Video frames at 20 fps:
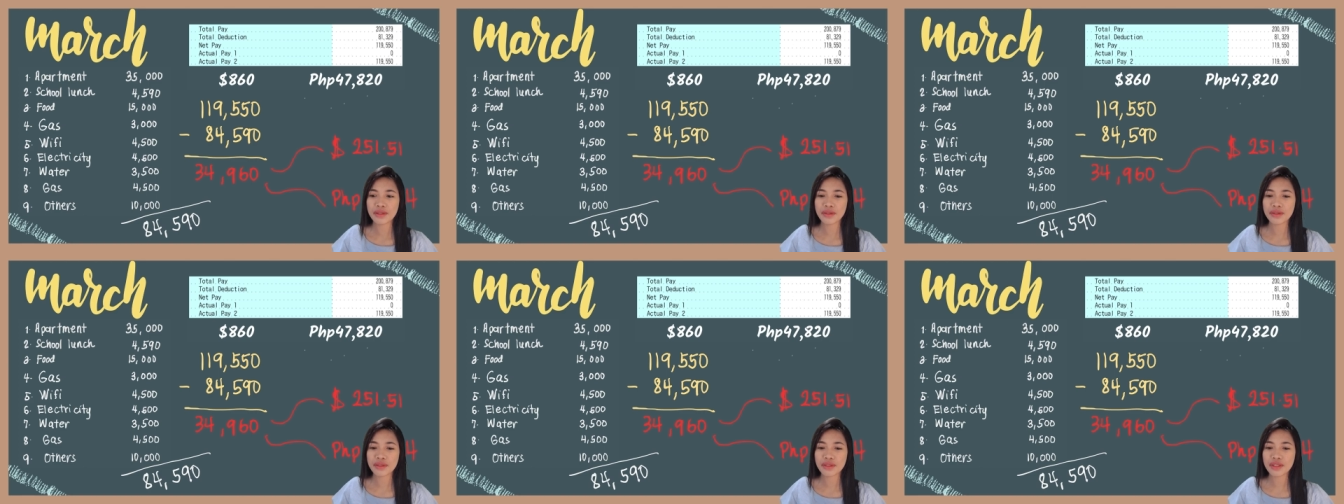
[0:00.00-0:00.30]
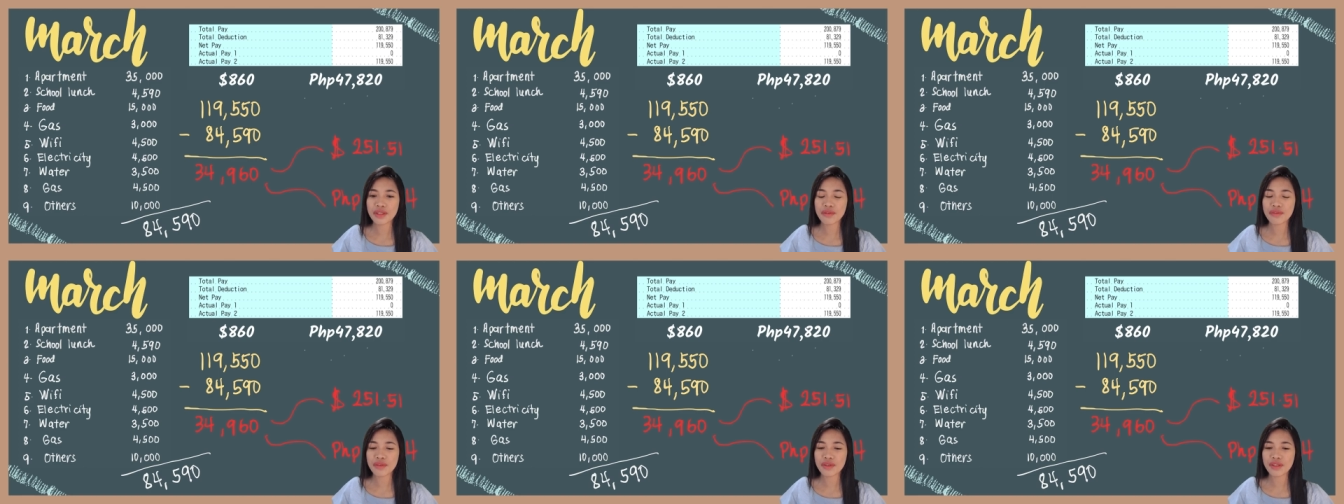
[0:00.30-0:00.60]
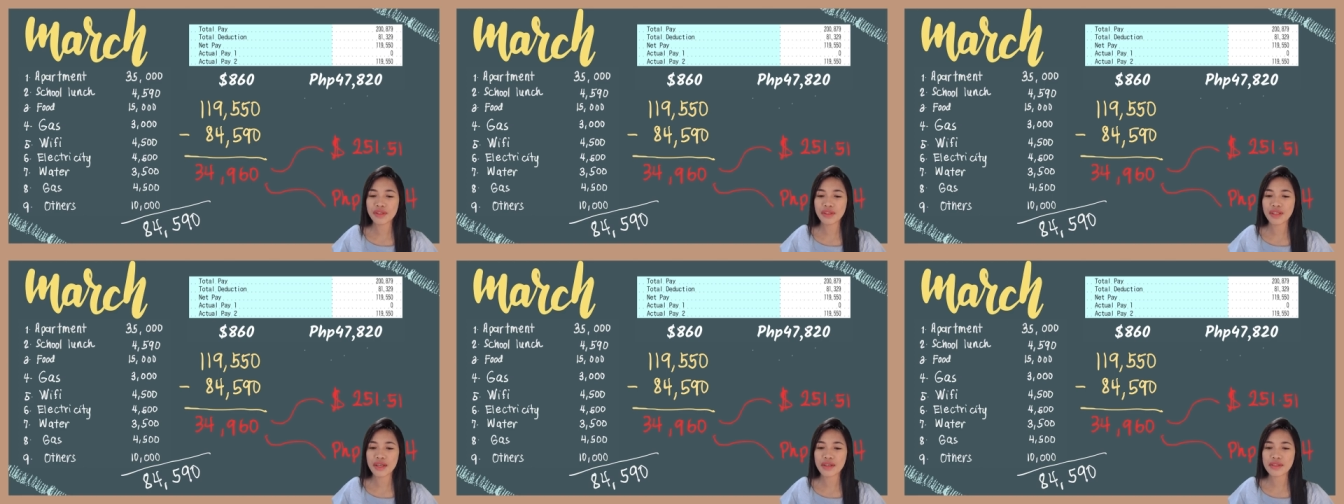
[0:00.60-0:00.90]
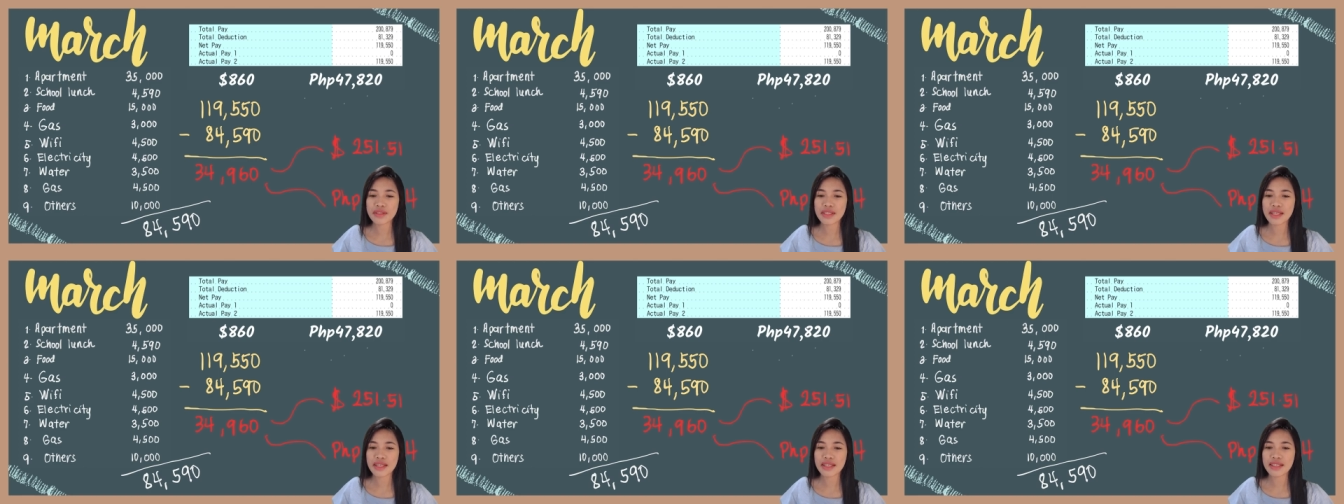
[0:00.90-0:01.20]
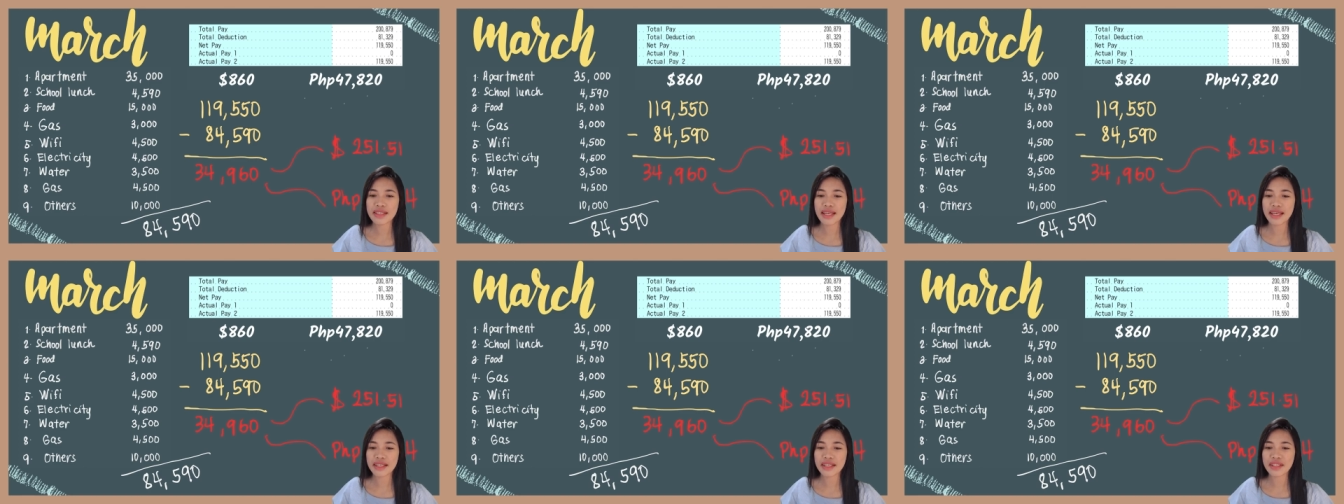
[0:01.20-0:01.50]
thirty-four
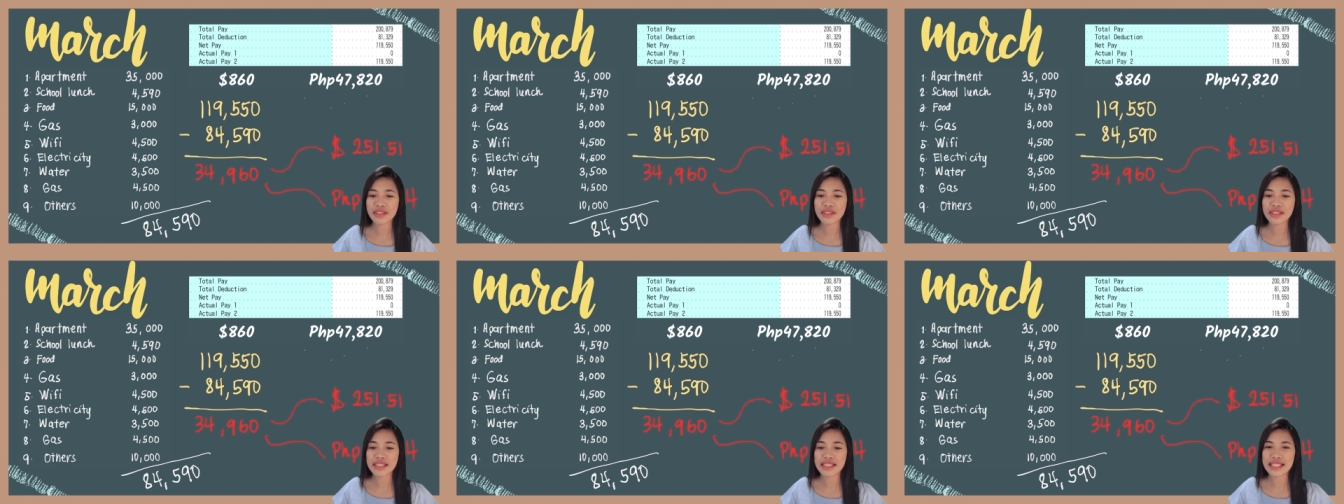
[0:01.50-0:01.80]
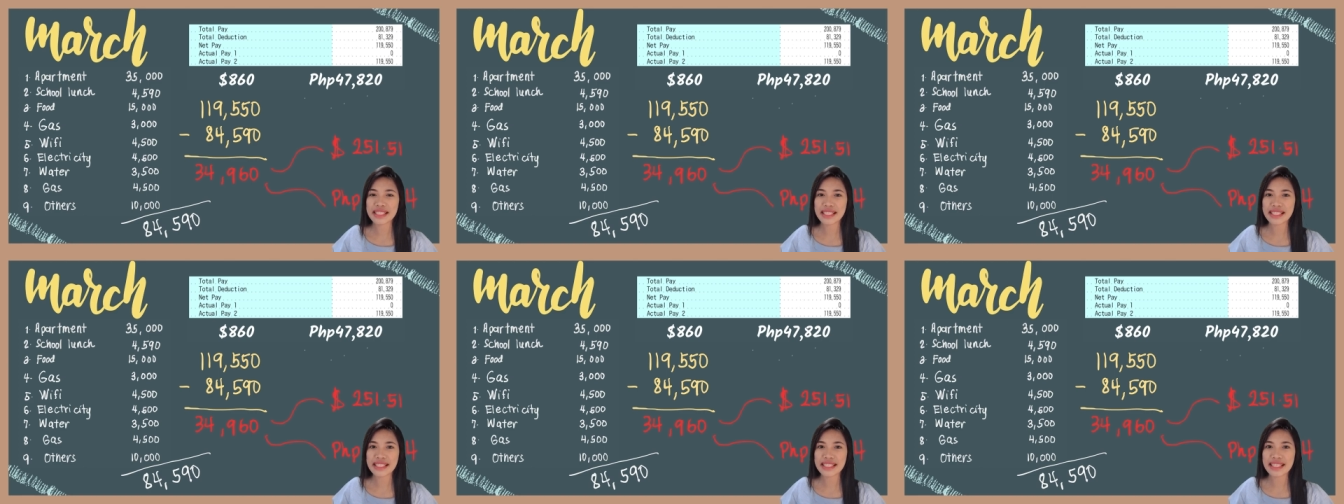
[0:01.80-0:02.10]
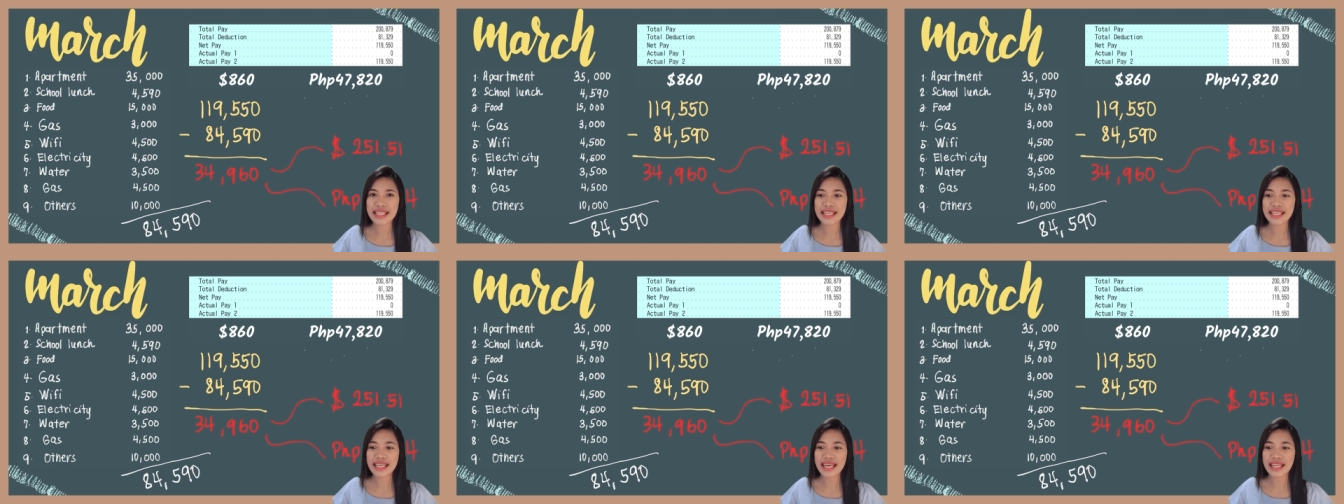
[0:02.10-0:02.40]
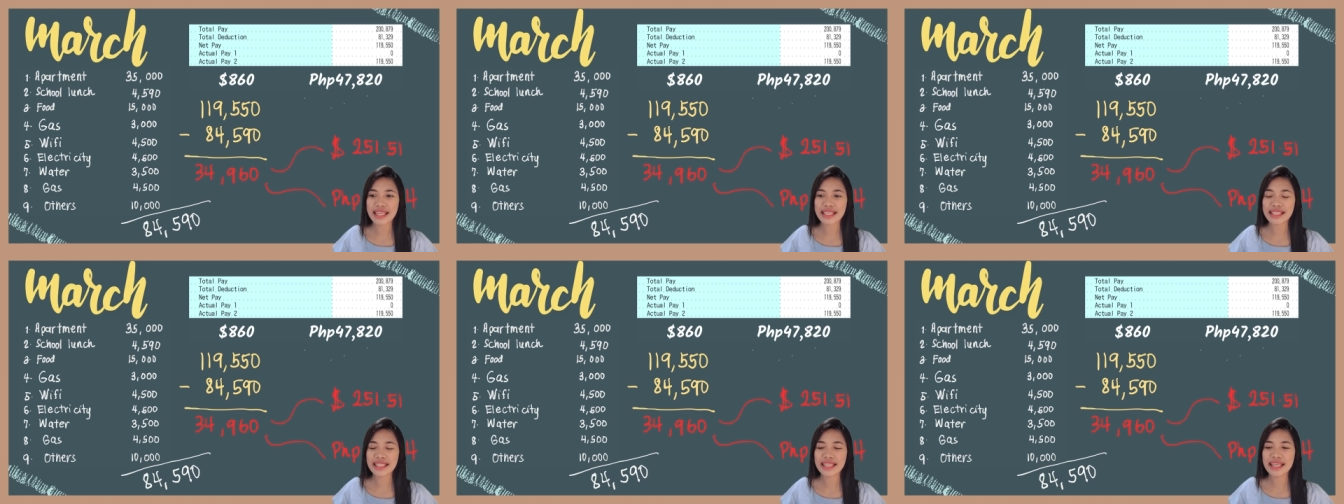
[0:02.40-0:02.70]
thousand nine hundred sixty yen.